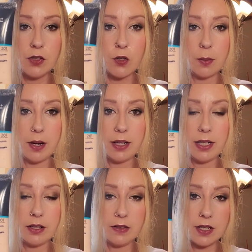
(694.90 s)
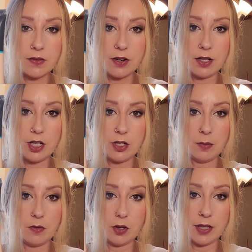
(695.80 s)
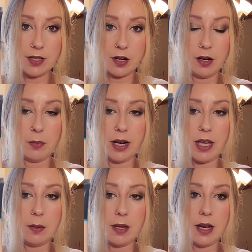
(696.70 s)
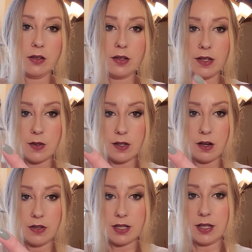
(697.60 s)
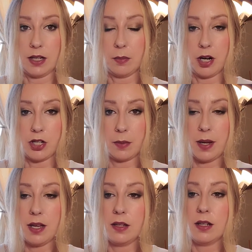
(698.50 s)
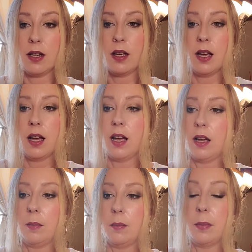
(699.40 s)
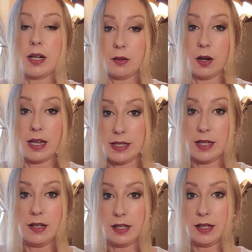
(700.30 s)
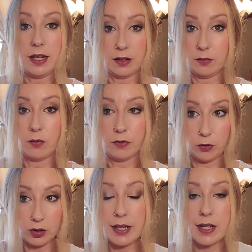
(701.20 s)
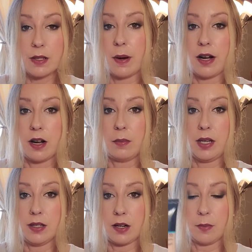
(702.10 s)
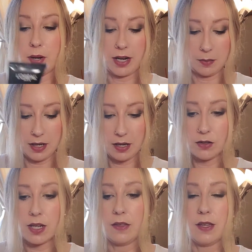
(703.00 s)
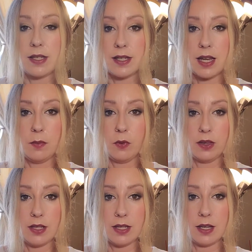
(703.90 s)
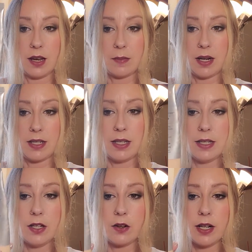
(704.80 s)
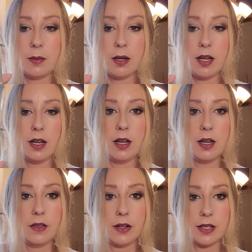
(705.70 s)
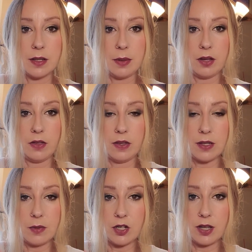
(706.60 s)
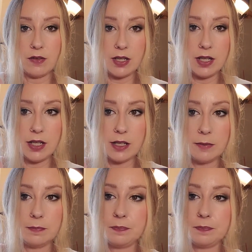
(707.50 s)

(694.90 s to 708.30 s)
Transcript: to about here in this foundation before it started breaking me out. This was obviously in a project pan, but it fully expired on me and started breaking me out. And the same with this IT Cosmetics CC cream. There is about this much left in here.